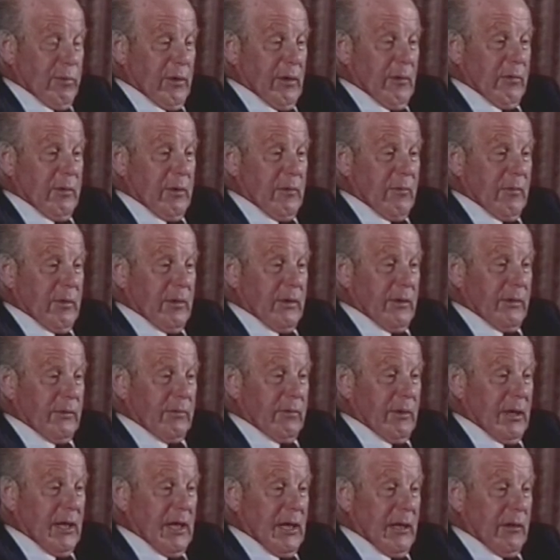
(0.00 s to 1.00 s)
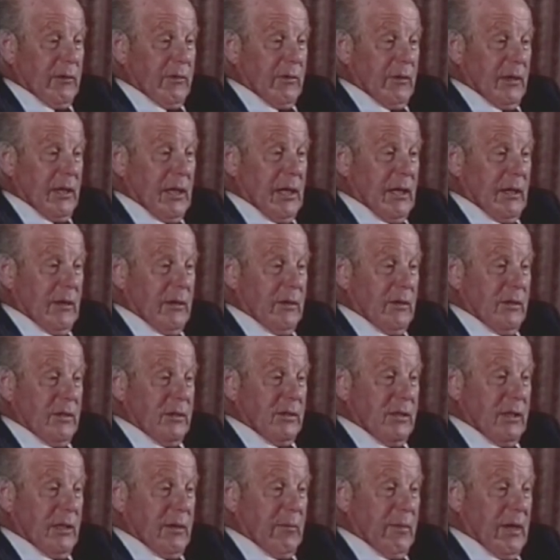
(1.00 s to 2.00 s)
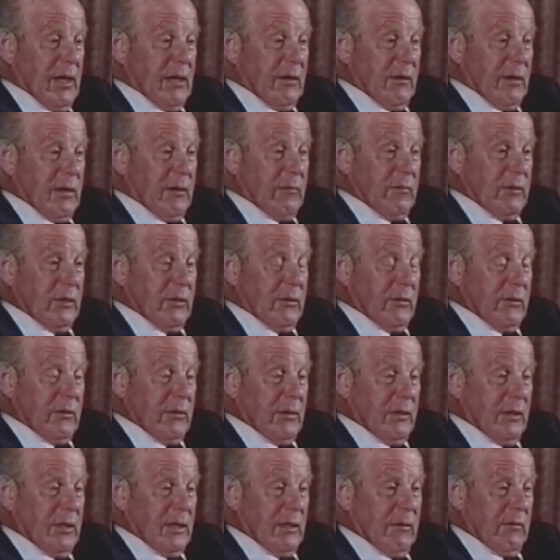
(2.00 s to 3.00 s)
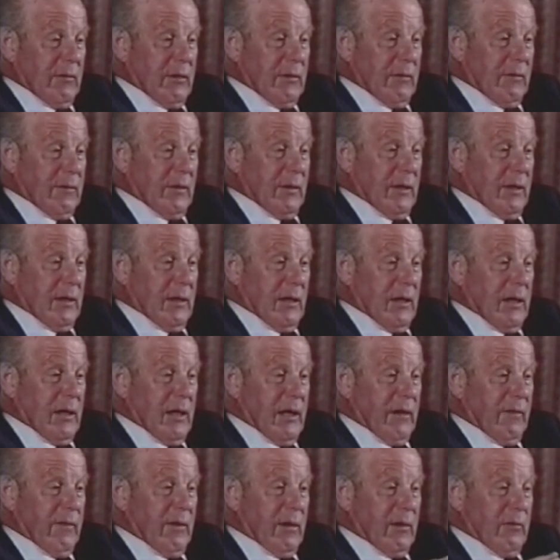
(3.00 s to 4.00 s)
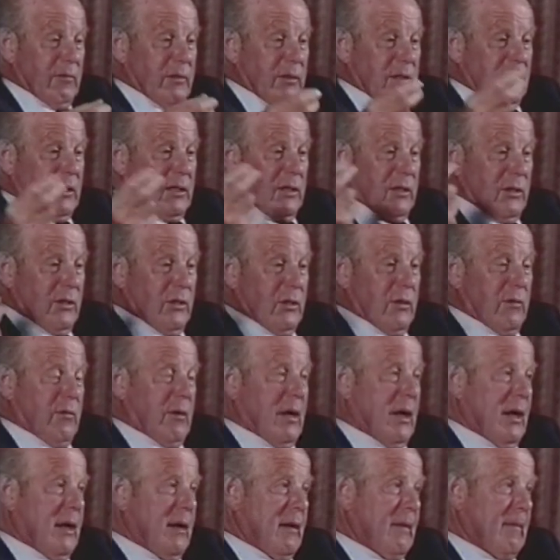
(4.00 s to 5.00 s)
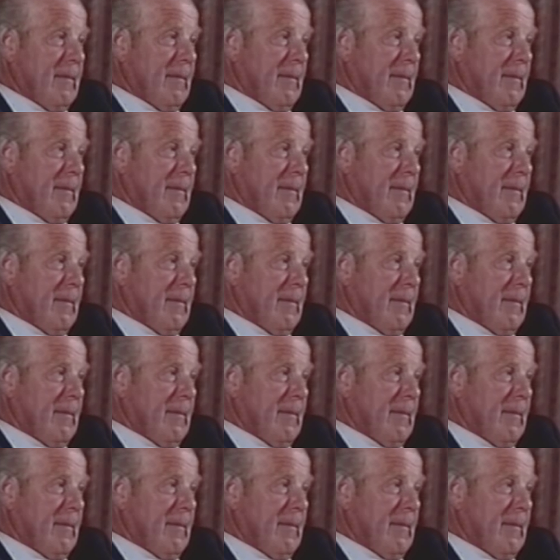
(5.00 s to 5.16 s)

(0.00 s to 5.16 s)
problem because we had all that noise in the background which you couldn't get rid of. And Olivia was in the doorway